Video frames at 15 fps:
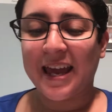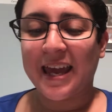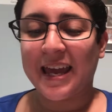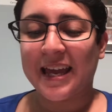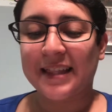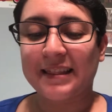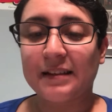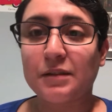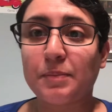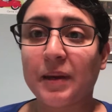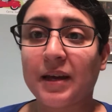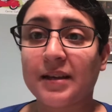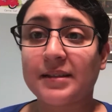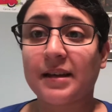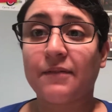And that's
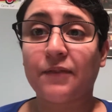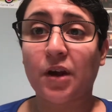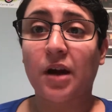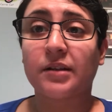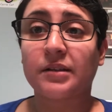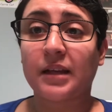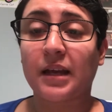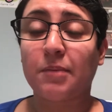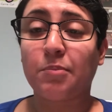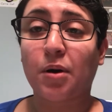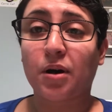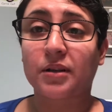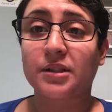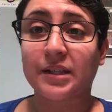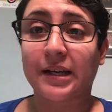because I've gotten a
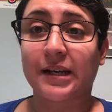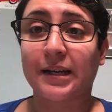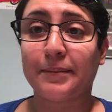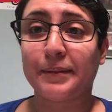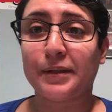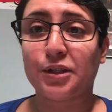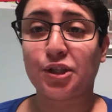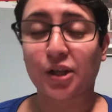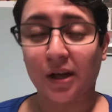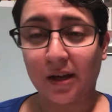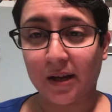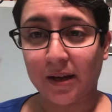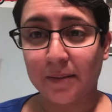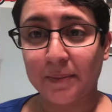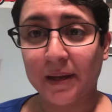part-time
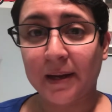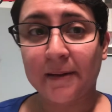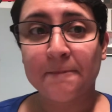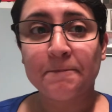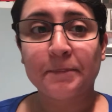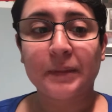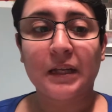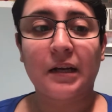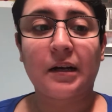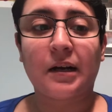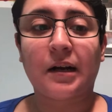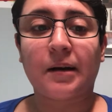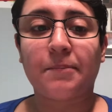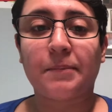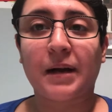job.
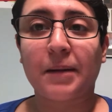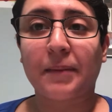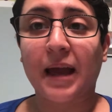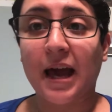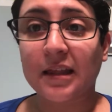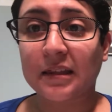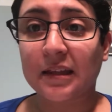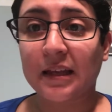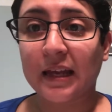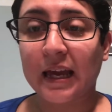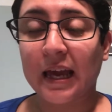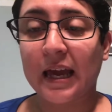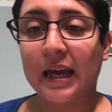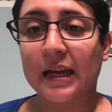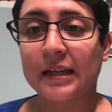I'm
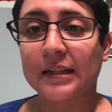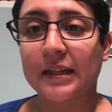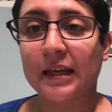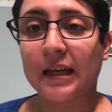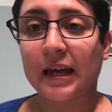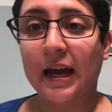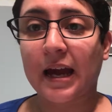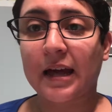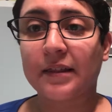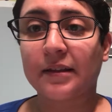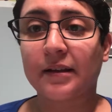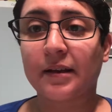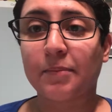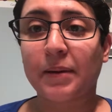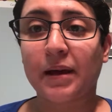Catholic, and the
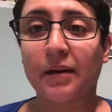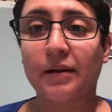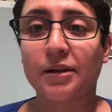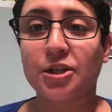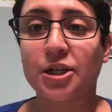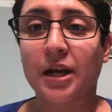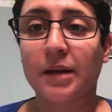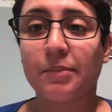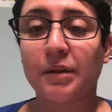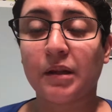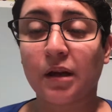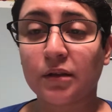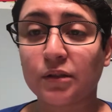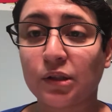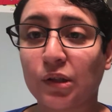Catholic parish I
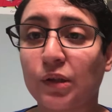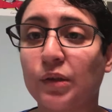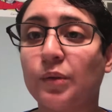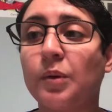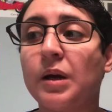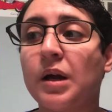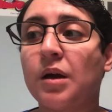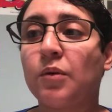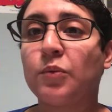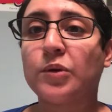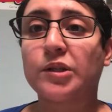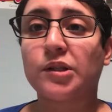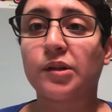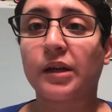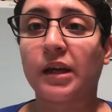belong to
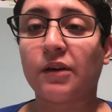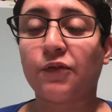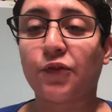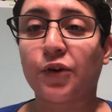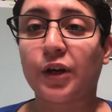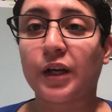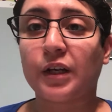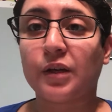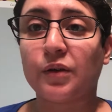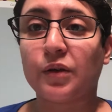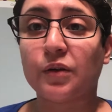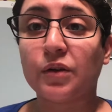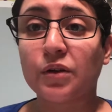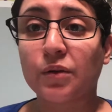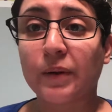was looking for a new
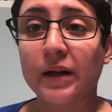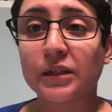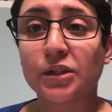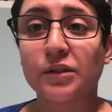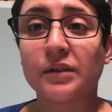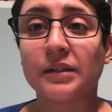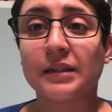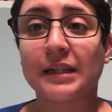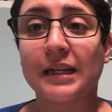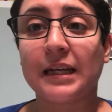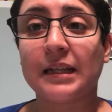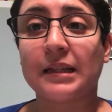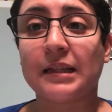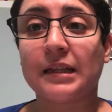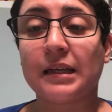youth director to
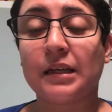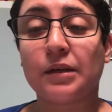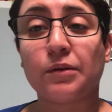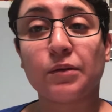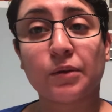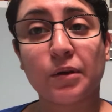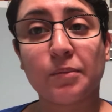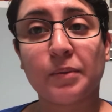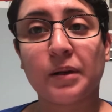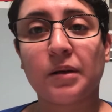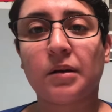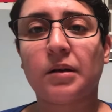lead the youth group.